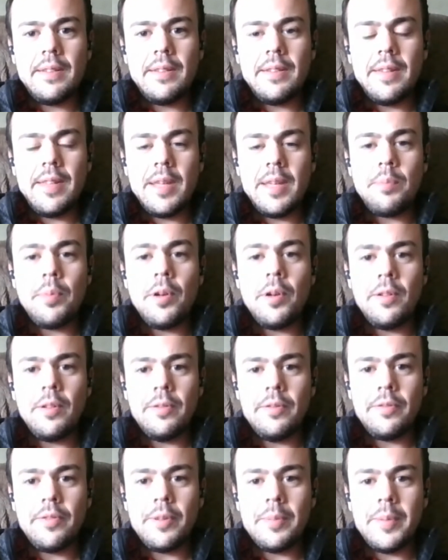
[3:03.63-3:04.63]
they
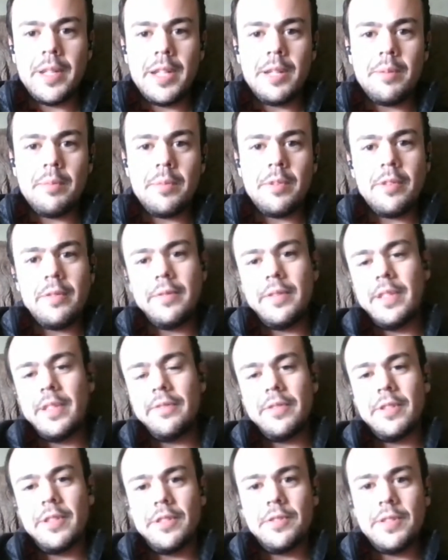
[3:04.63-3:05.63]
pulled from a number of
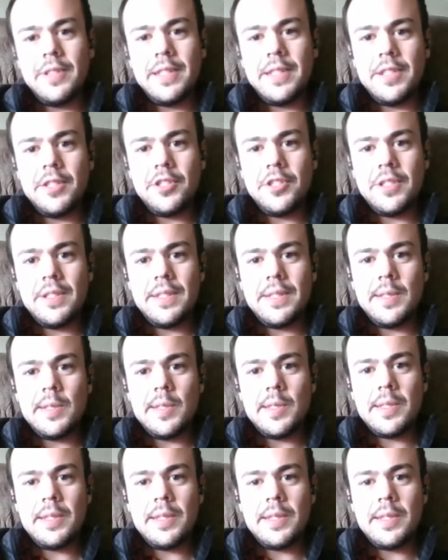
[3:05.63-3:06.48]
different traditions.